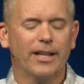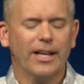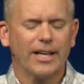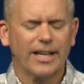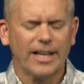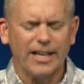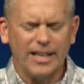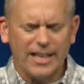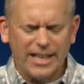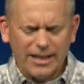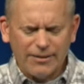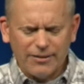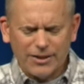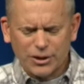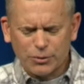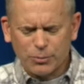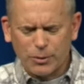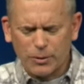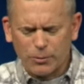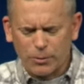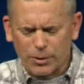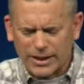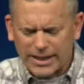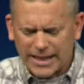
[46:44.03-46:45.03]
God, even as
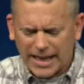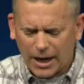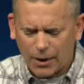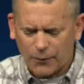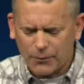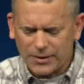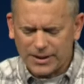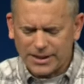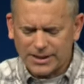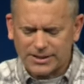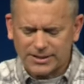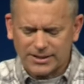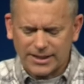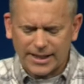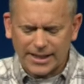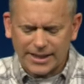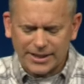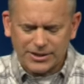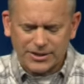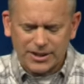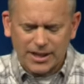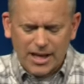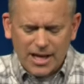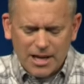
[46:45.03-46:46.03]
we recount these
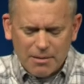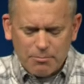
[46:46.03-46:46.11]
things,